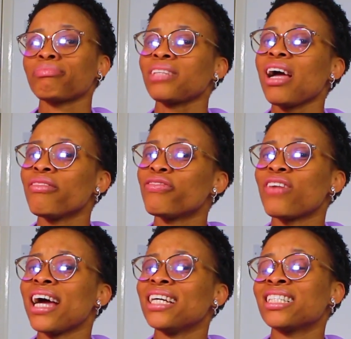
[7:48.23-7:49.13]

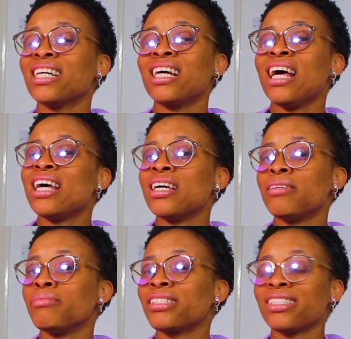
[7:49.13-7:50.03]
fried
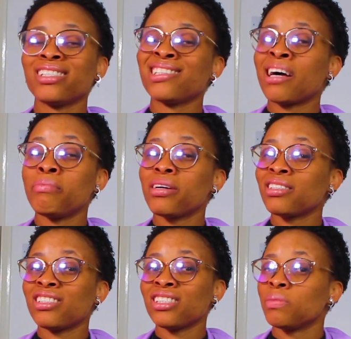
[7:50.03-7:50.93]
chin chin and baked chin
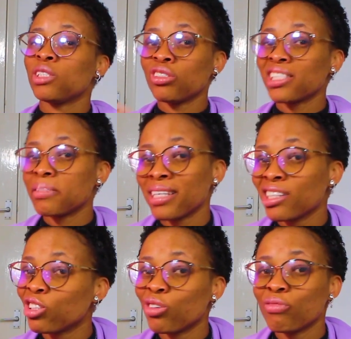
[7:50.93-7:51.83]
chin is just the method
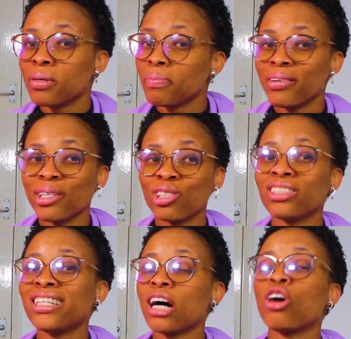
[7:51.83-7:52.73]
of preparation. They are
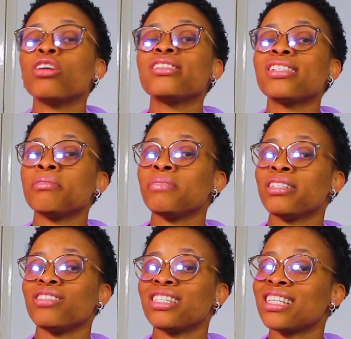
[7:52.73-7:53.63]
all the same
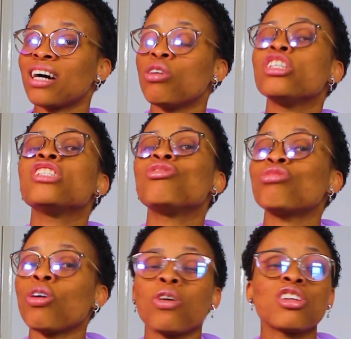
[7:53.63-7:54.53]
ingredients. Oh, if
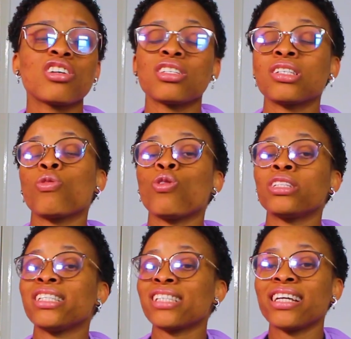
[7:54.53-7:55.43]
someone just
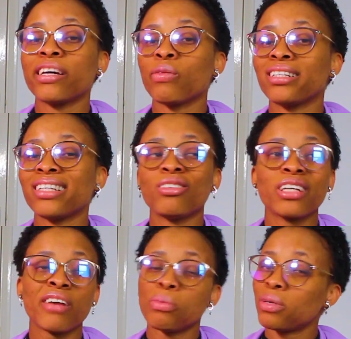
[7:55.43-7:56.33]
decided one day, okay,
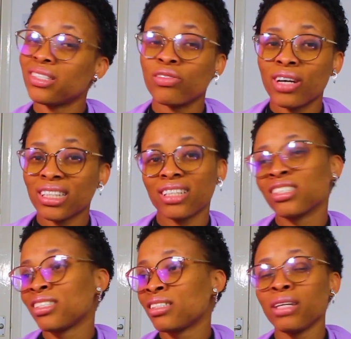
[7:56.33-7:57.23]
everybody's frying their chin
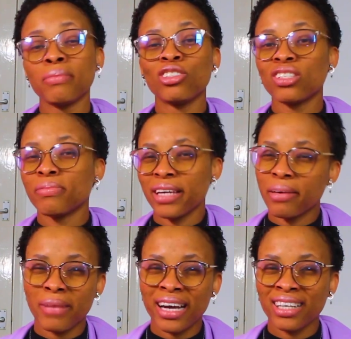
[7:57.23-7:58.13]
chin, let me just bake
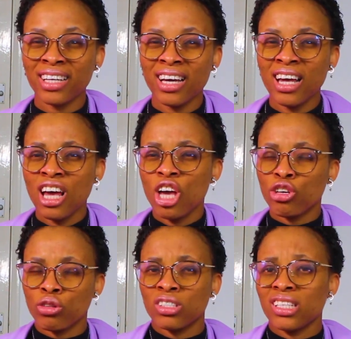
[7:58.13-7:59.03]
mine.
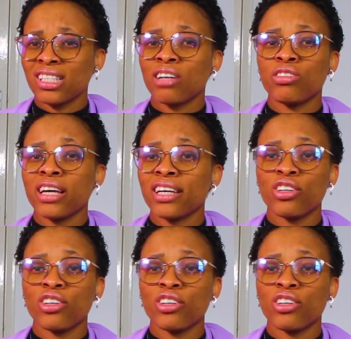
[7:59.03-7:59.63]
This is how you get your